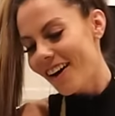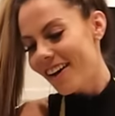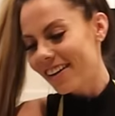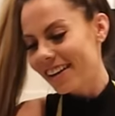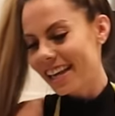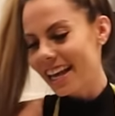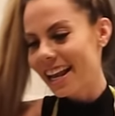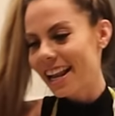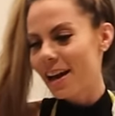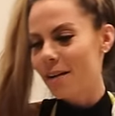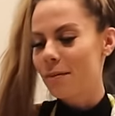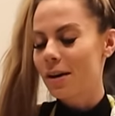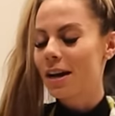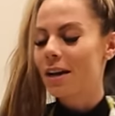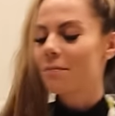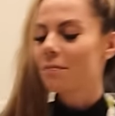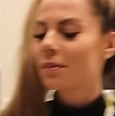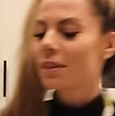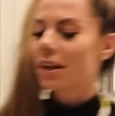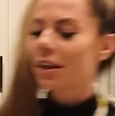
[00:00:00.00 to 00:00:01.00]
Okay, Llama.
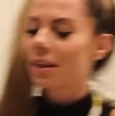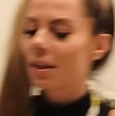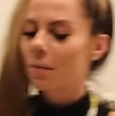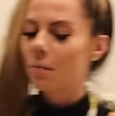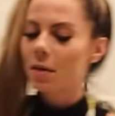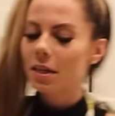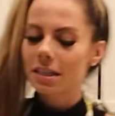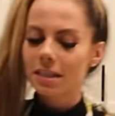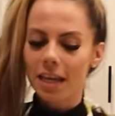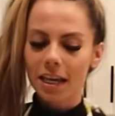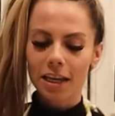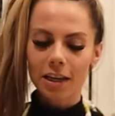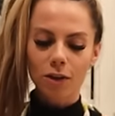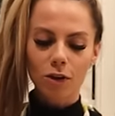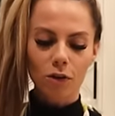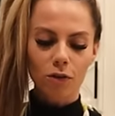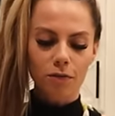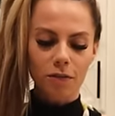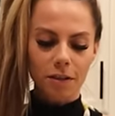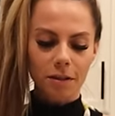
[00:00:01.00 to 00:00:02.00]
Let me take it
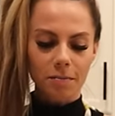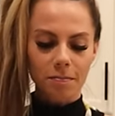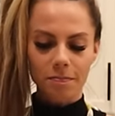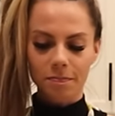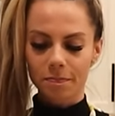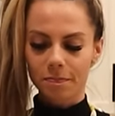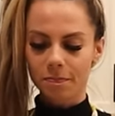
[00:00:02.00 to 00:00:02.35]
over.